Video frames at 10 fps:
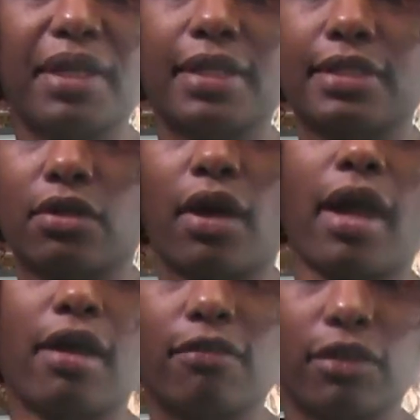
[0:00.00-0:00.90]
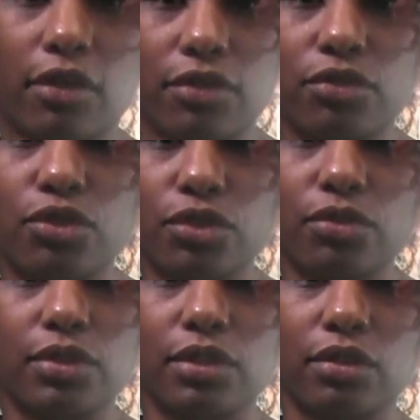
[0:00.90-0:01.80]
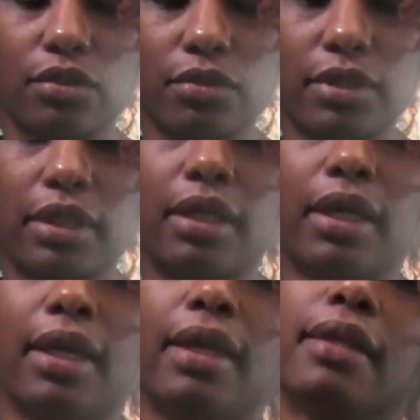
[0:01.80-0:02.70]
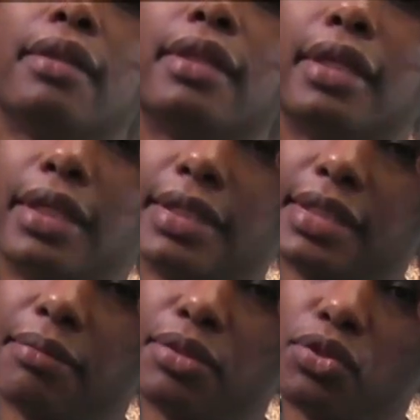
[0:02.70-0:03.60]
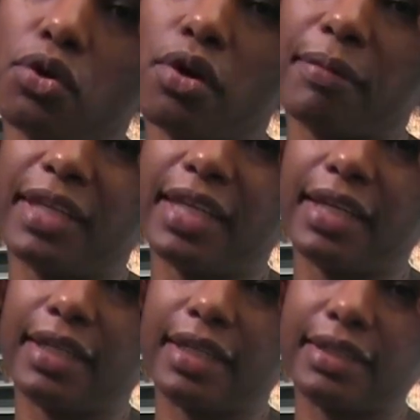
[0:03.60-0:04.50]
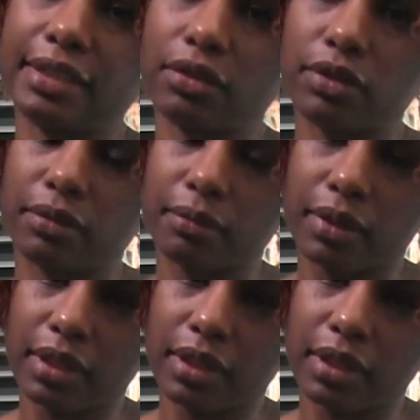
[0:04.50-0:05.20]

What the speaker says: minutes or however long you choose to use it, it's absorbing in, and so